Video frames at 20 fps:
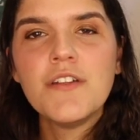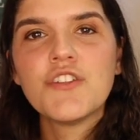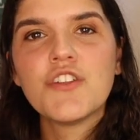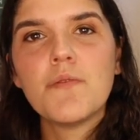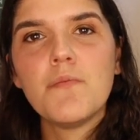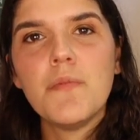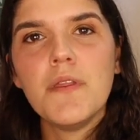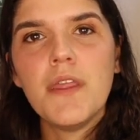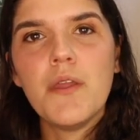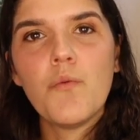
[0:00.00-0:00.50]

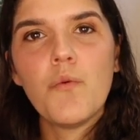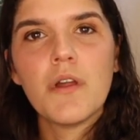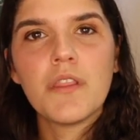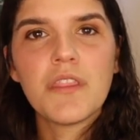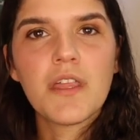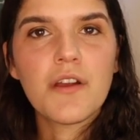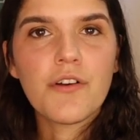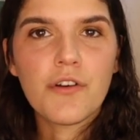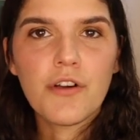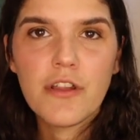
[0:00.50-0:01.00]
to be
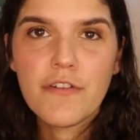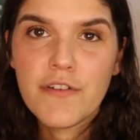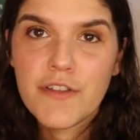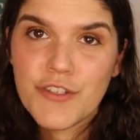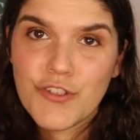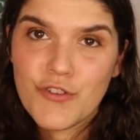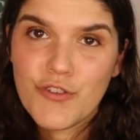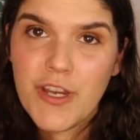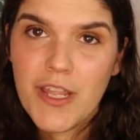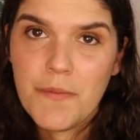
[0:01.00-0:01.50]
with the girl of
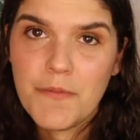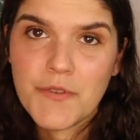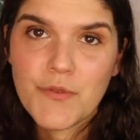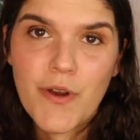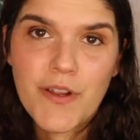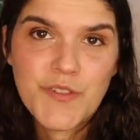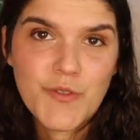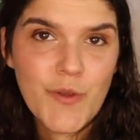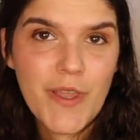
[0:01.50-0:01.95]
his dreams, right?